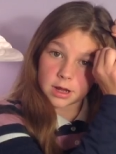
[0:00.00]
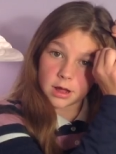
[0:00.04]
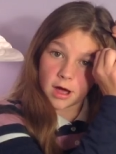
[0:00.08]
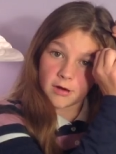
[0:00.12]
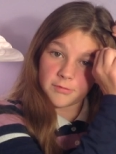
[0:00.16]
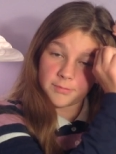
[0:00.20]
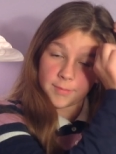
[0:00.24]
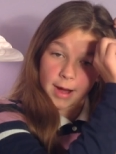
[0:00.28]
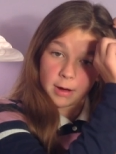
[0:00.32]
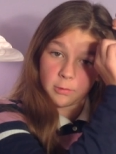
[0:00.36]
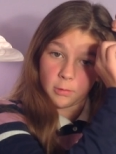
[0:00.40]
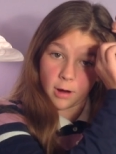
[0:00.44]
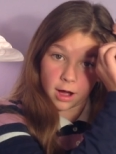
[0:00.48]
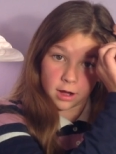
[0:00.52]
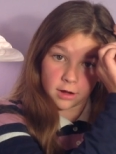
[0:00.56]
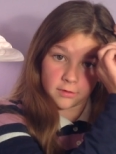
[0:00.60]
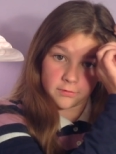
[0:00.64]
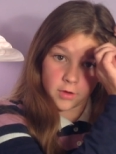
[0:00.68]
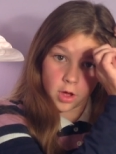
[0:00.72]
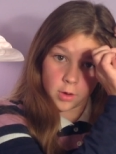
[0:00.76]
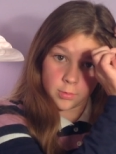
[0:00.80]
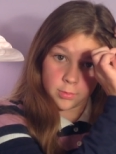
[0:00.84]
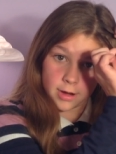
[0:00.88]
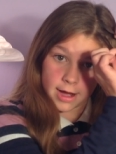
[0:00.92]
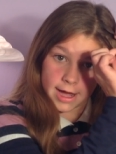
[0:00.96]
starting off my
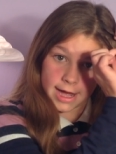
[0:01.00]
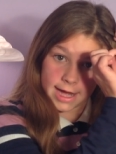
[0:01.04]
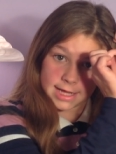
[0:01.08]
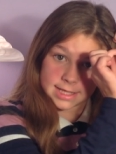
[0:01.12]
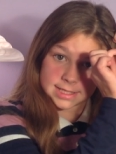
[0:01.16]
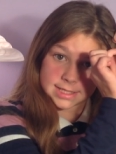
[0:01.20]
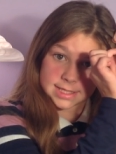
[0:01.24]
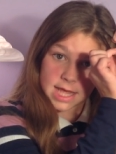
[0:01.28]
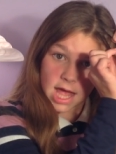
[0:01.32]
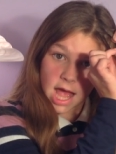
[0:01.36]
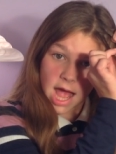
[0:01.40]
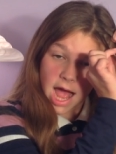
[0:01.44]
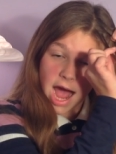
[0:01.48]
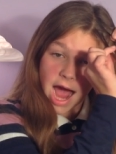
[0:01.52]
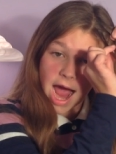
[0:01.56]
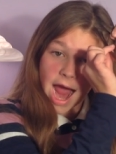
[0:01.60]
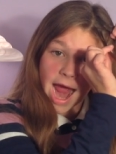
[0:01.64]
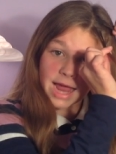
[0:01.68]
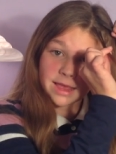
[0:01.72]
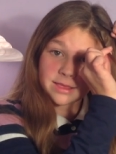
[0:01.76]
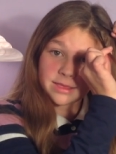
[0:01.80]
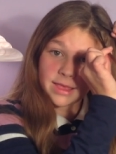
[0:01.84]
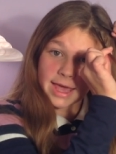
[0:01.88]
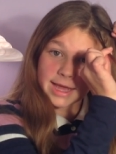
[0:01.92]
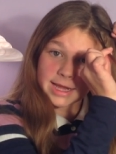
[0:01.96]
waterfall braids,
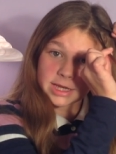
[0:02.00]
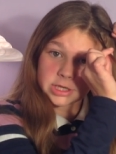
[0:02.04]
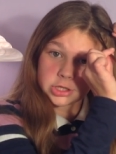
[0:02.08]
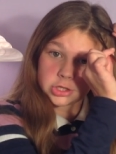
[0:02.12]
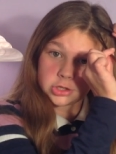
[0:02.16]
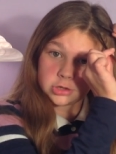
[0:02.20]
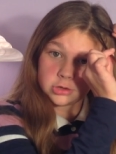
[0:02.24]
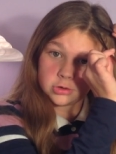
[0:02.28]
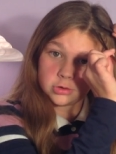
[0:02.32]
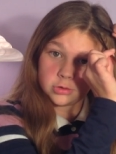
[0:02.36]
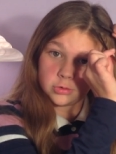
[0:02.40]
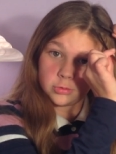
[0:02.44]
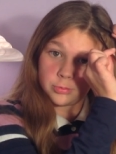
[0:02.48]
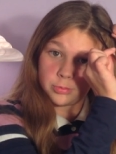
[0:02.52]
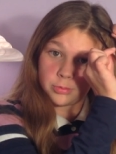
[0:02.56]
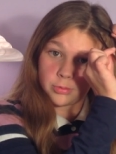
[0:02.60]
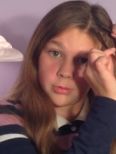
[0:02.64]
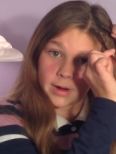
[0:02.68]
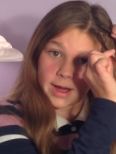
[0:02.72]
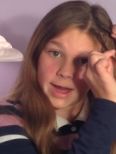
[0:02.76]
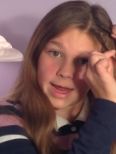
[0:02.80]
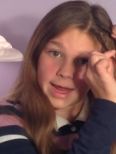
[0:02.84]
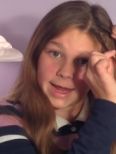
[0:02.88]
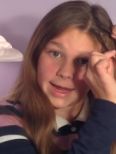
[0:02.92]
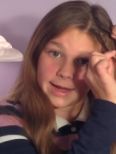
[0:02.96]
I like
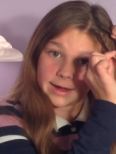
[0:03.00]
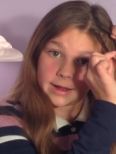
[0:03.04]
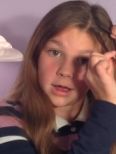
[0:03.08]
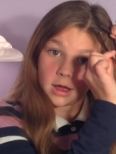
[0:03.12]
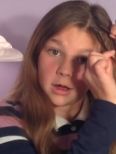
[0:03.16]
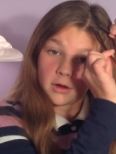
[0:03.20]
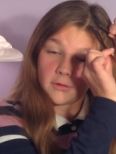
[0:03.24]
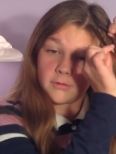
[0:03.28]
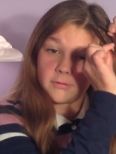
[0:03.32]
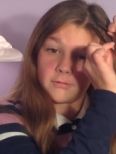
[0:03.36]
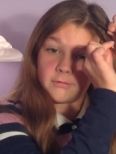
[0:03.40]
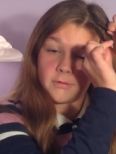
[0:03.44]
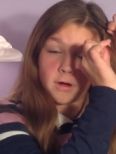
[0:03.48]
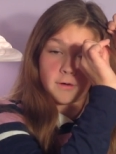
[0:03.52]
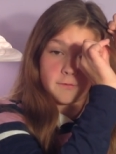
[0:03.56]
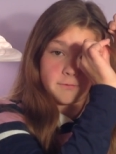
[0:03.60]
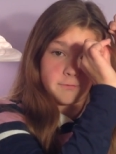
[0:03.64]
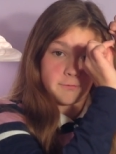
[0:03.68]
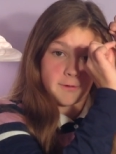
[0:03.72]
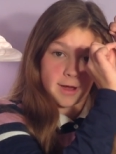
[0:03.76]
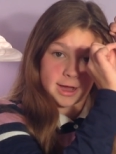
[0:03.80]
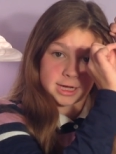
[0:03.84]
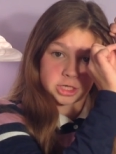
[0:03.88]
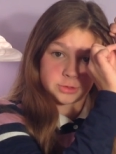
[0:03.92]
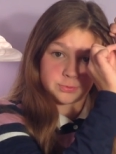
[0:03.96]
to braid
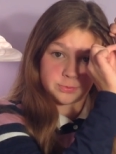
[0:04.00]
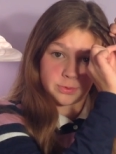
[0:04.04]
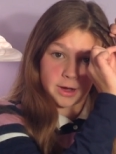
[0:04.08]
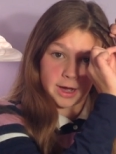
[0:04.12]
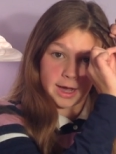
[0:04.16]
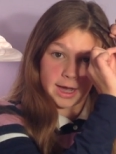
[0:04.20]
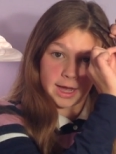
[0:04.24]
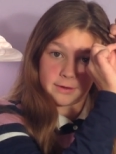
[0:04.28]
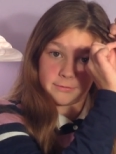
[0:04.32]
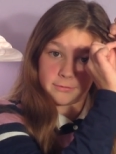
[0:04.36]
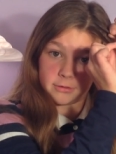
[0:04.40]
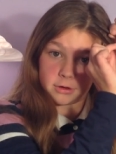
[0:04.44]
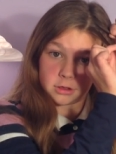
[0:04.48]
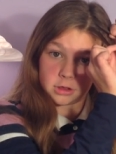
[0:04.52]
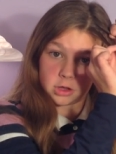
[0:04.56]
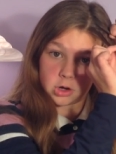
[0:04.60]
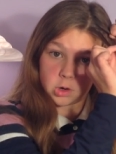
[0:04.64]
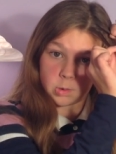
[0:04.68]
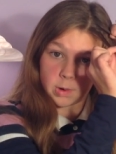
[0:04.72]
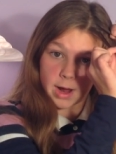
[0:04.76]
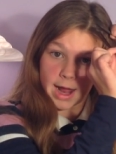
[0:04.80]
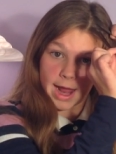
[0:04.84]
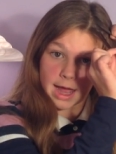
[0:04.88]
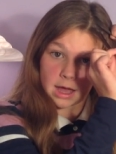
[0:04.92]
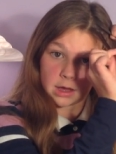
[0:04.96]
a French braid
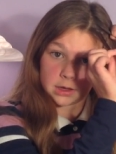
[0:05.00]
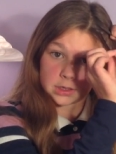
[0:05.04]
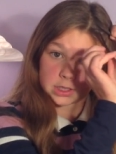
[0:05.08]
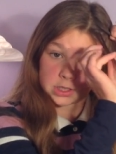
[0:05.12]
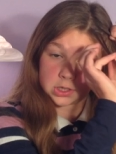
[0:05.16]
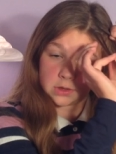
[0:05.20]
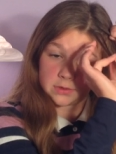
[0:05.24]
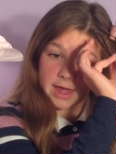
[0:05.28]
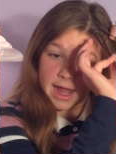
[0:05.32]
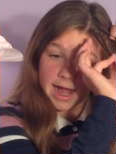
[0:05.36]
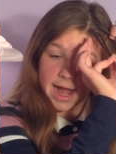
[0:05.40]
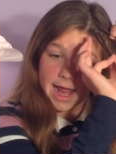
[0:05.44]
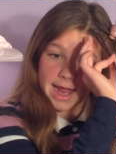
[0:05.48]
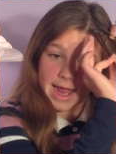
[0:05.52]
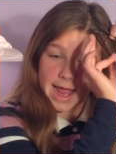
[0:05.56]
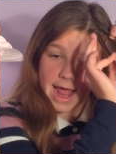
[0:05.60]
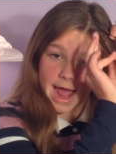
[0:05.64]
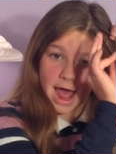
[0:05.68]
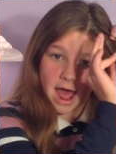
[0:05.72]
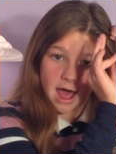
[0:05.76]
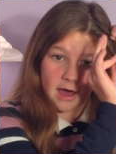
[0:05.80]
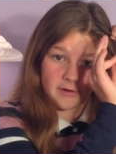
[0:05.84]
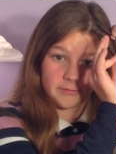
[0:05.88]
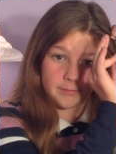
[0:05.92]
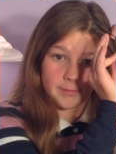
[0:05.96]
for a little while so that
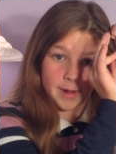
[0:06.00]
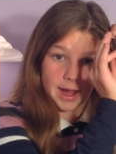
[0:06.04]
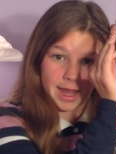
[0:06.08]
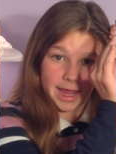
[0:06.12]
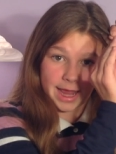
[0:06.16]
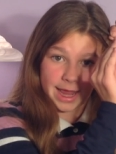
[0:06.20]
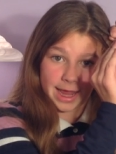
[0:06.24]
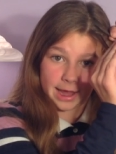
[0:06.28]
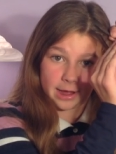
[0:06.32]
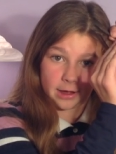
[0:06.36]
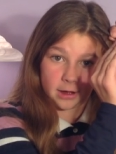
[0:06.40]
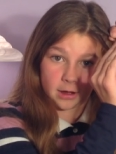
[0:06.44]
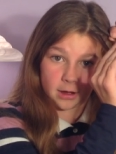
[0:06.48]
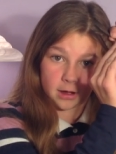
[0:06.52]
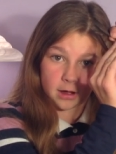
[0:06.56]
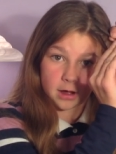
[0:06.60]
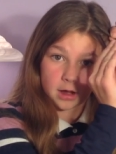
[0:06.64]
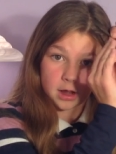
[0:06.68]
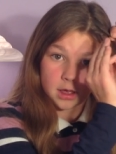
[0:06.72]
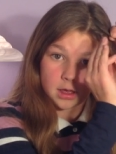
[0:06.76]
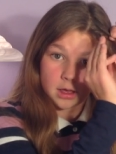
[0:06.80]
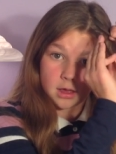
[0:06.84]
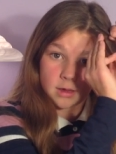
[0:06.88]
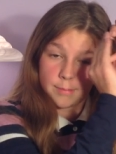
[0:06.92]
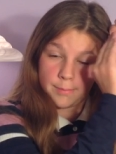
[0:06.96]
I have my
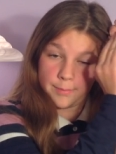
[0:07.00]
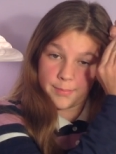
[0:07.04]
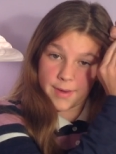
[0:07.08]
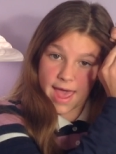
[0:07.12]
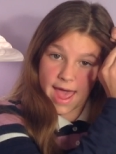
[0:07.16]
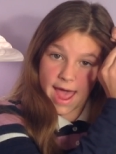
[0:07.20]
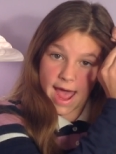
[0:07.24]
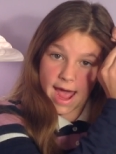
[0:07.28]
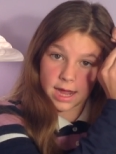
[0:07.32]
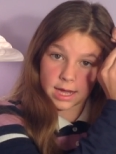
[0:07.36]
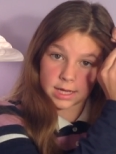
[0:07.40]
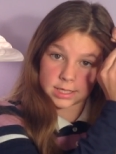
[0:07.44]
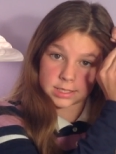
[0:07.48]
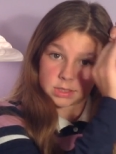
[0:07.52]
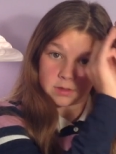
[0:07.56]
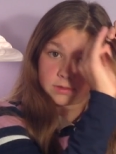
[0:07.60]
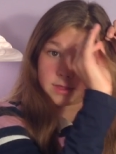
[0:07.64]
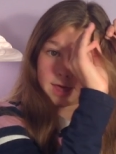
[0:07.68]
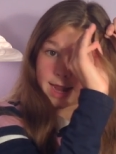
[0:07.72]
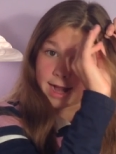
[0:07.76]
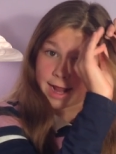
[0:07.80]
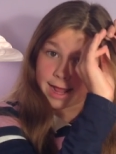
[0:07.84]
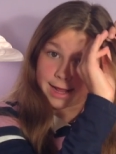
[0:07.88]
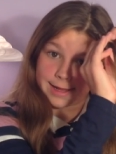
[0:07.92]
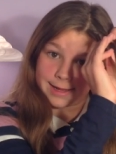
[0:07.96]
hair
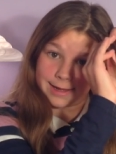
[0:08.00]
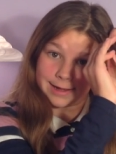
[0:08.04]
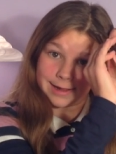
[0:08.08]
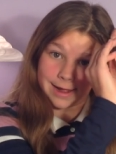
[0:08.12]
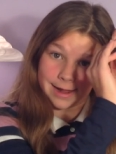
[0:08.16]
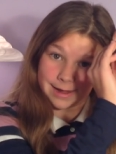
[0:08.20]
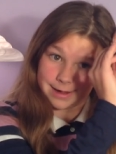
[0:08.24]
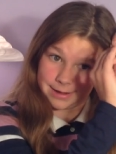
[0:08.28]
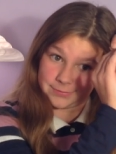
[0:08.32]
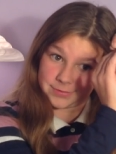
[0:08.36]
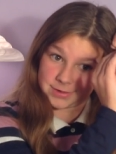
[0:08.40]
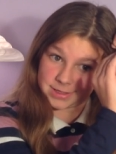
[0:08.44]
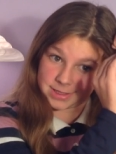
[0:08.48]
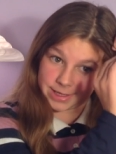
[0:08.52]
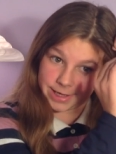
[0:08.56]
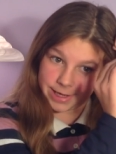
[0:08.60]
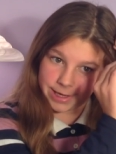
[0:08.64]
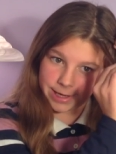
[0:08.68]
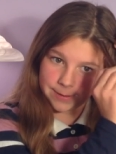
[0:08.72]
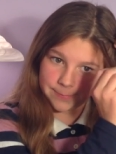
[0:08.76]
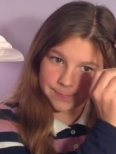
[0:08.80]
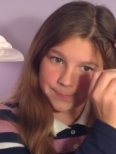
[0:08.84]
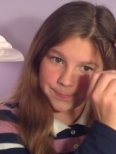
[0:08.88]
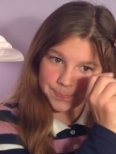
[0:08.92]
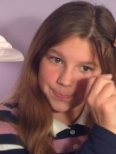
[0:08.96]
back so that I can kind of
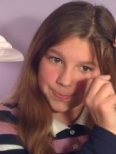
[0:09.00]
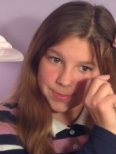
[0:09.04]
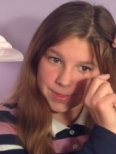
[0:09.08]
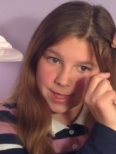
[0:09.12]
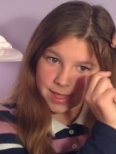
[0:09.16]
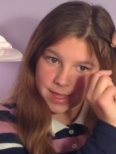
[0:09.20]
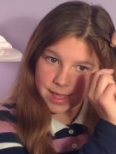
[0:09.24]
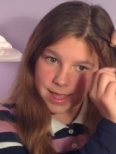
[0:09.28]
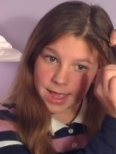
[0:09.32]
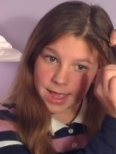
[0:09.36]
see